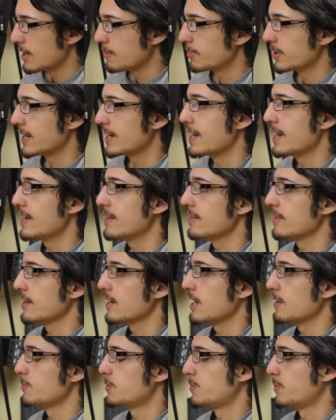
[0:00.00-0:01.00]
gameplay and the
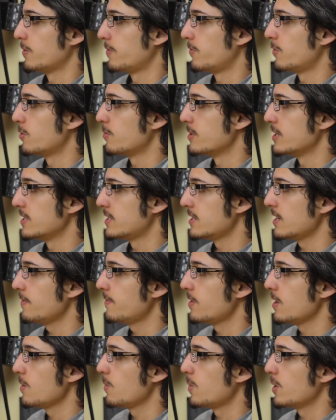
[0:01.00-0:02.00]
game's performance.
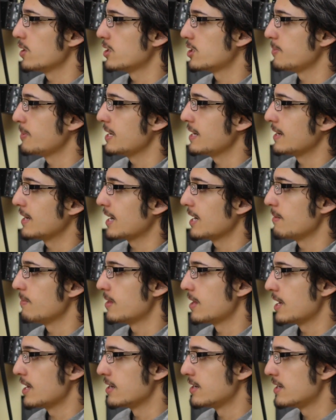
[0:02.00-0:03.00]
If there were to be a game
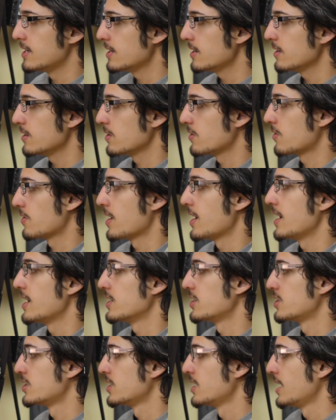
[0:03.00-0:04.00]
that didn't
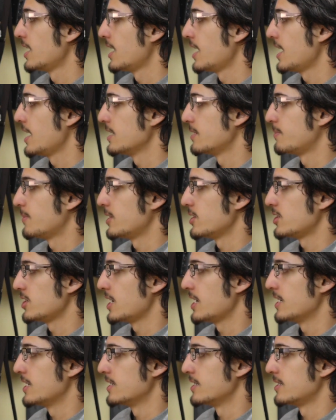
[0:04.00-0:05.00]
crash as much
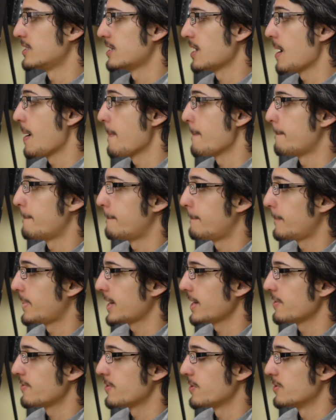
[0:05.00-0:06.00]
as
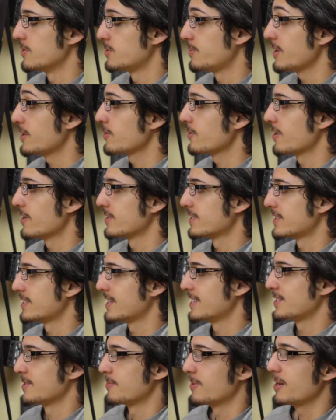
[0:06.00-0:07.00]
PlayerUnknown's Battlegrounds
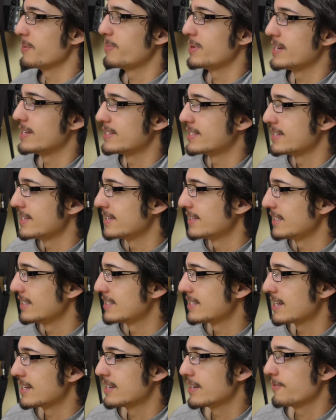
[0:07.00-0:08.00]
does on my PC, at
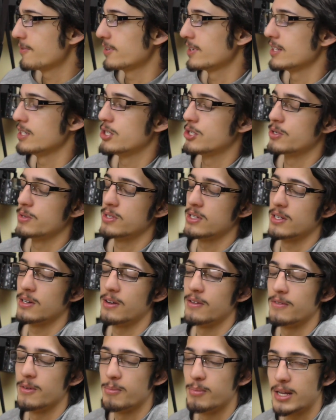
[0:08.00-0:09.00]
least, I definitely choose it
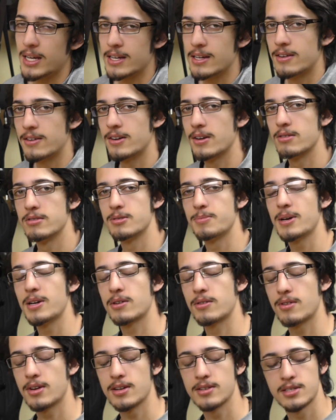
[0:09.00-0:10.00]
over PlayerUnknown's
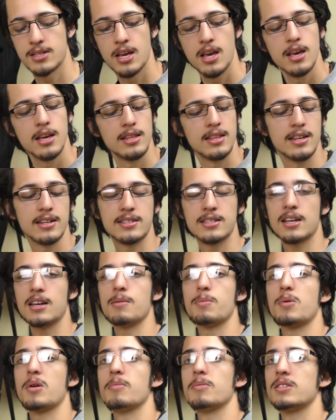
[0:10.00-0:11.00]
Battlegrounds. The
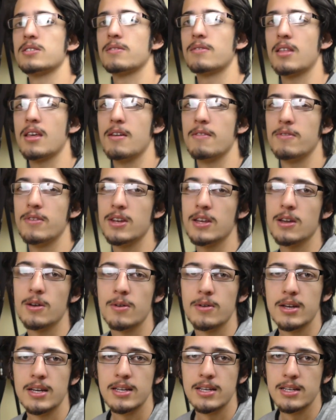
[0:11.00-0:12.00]
entire premise of that video
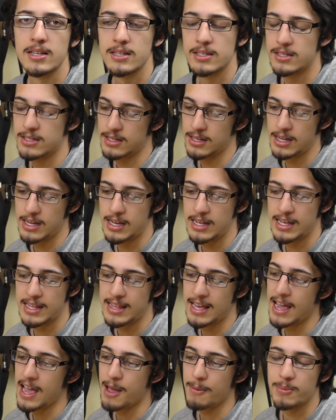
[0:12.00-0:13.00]
is
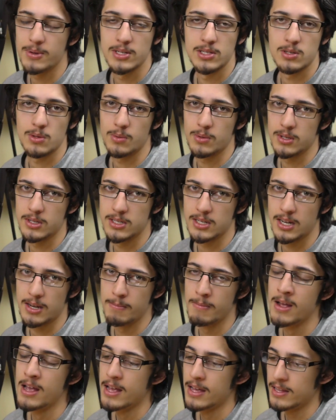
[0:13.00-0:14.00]
that happens all the
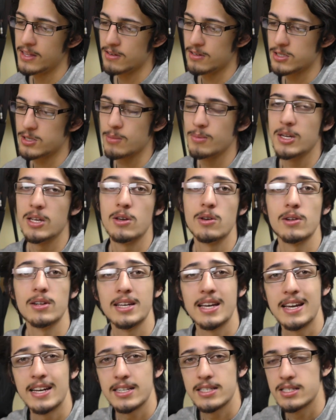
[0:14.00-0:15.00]
time. There are so many
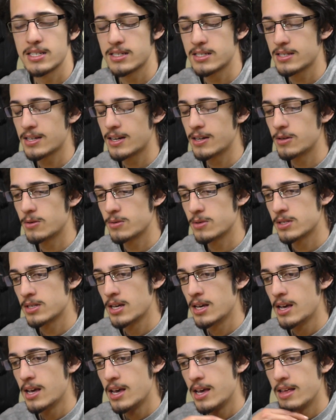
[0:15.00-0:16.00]
early access titles
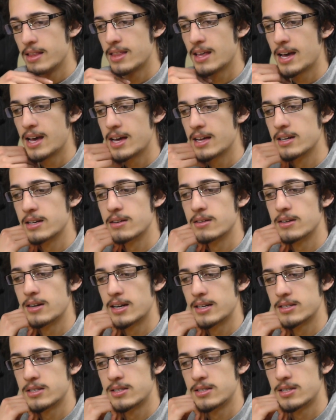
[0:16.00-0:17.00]
that
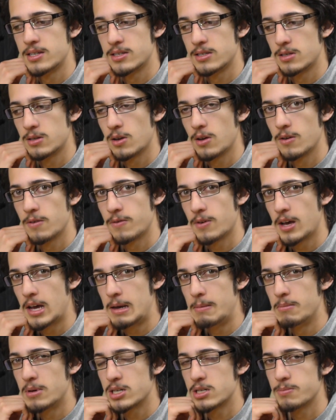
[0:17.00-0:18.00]
deserve
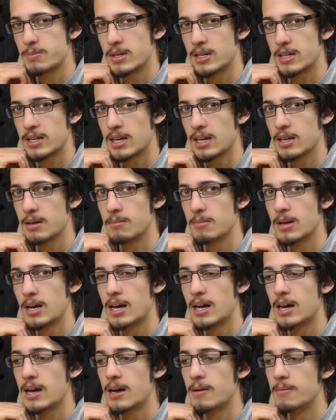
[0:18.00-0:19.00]
a much better game.
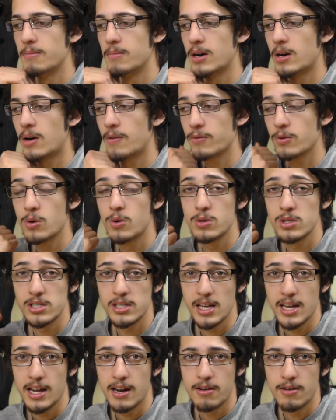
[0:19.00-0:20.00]
Of course
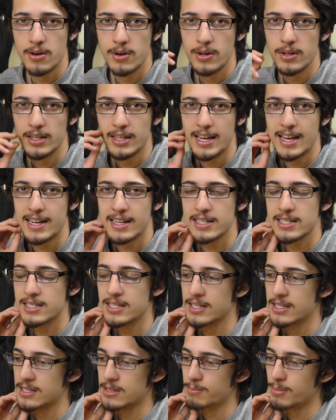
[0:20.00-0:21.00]
they are in early
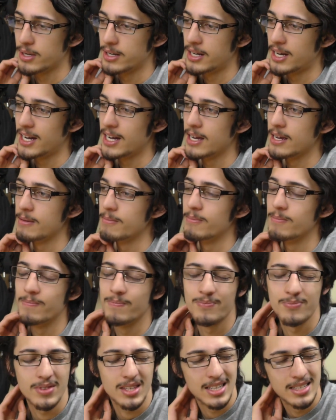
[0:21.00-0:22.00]
access, but I
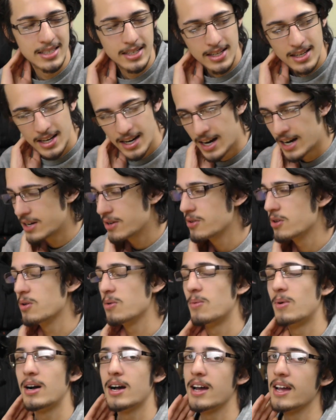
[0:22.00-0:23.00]
don't know
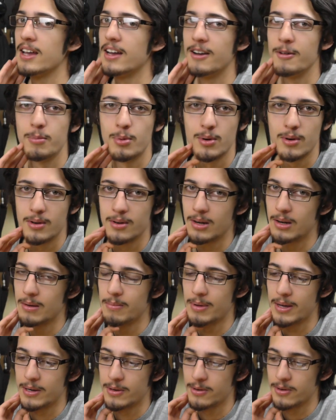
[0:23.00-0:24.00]
why I bought
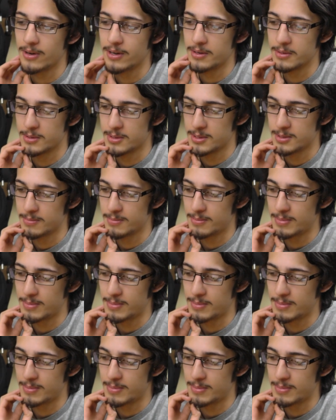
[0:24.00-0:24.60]
Battlegrounds,